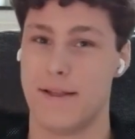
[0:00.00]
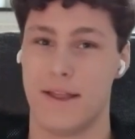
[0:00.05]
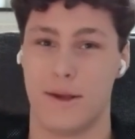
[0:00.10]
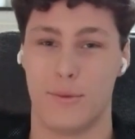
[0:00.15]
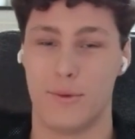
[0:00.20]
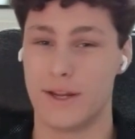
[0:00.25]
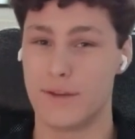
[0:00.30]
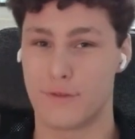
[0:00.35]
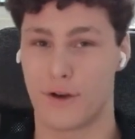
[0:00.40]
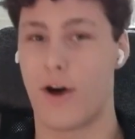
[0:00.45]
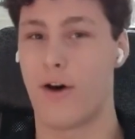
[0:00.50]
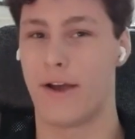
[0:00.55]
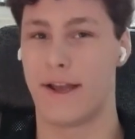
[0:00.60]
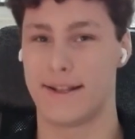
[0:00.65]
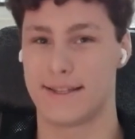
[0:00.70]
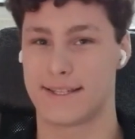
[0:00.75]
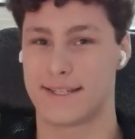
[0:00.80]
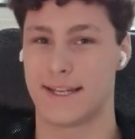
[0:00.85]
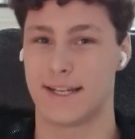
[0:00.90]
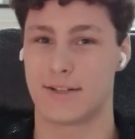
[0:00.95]
We've all
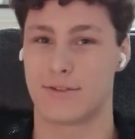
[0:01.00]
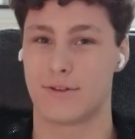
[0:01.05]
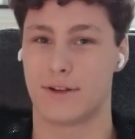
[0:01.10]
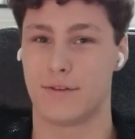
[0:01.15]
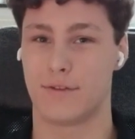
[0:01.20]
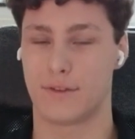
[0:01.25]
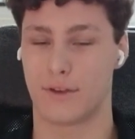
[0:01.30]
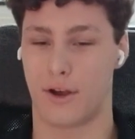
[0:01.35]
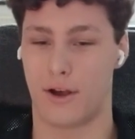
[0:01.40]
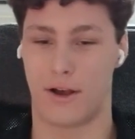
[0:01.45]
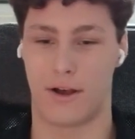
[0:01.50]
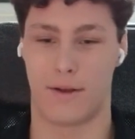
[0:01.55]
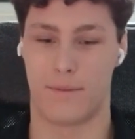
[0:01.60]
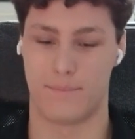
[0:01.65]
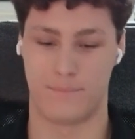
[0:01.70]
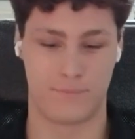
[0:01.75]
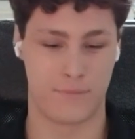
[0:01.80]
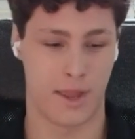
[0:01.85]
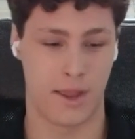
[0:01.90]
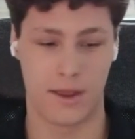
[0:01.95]
had stick drift on